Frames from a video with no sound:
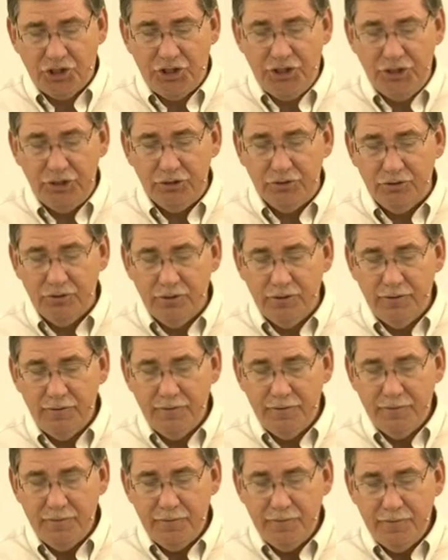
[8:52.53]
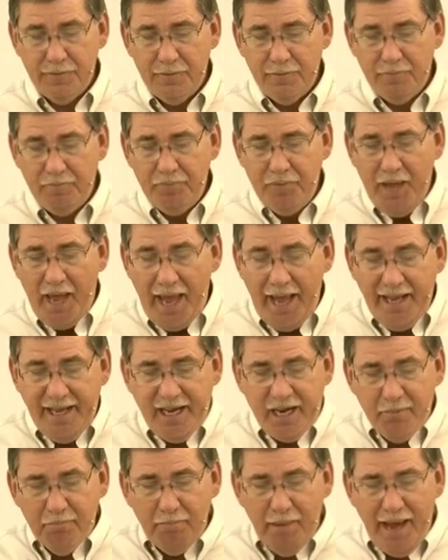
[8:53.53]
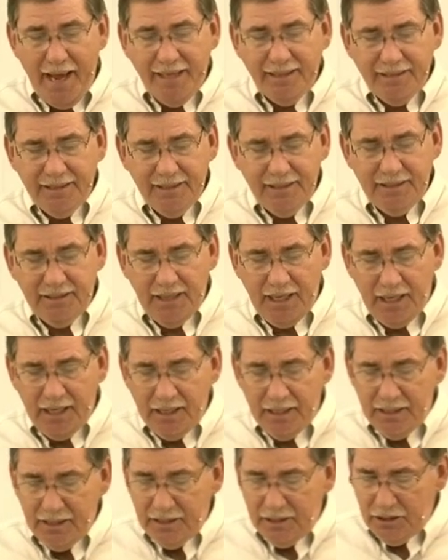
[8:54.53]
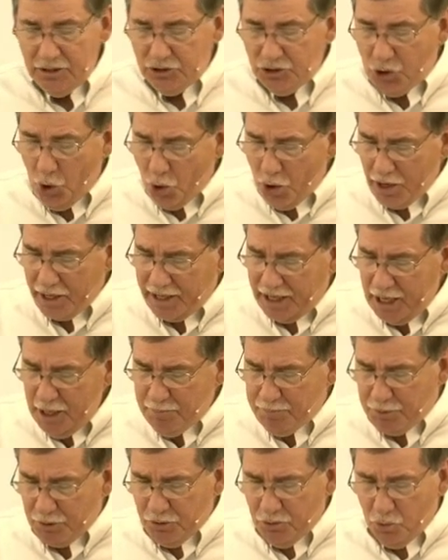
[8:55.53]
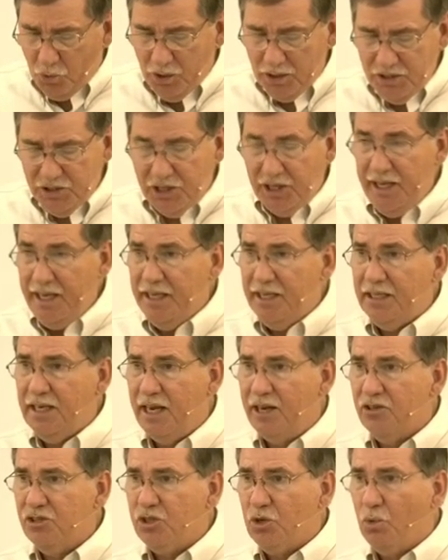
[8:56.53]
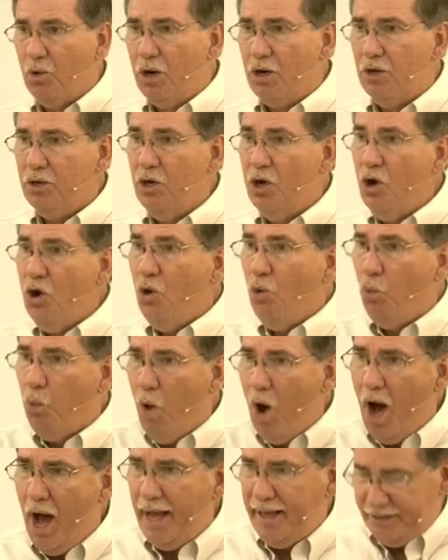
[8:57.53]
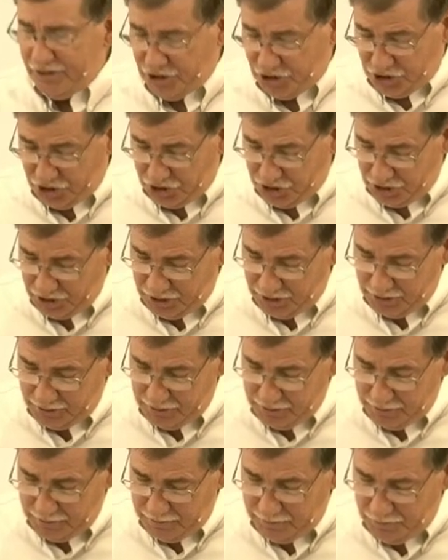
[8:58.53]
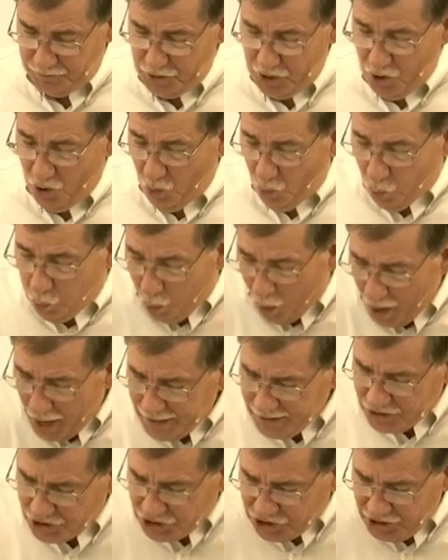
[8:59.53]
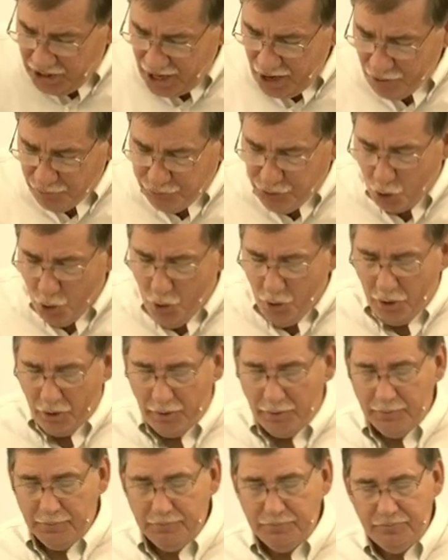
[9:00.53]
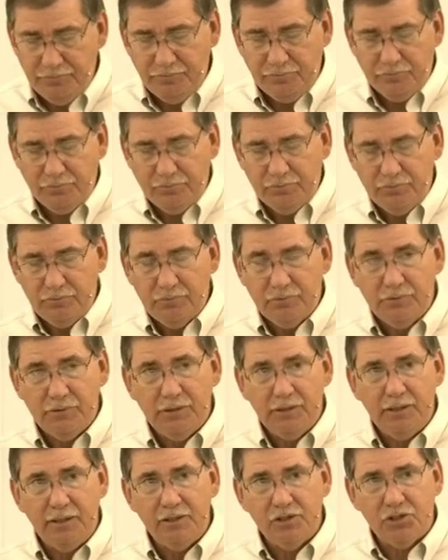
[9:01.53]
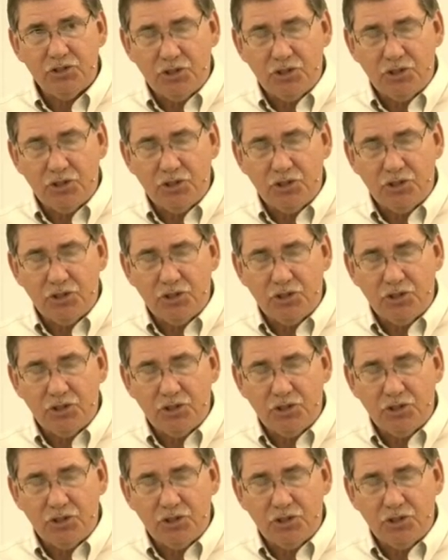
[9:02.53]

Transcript: do, and commanded the doorkeeper, once again, here's the word, watch. Watch therefore it's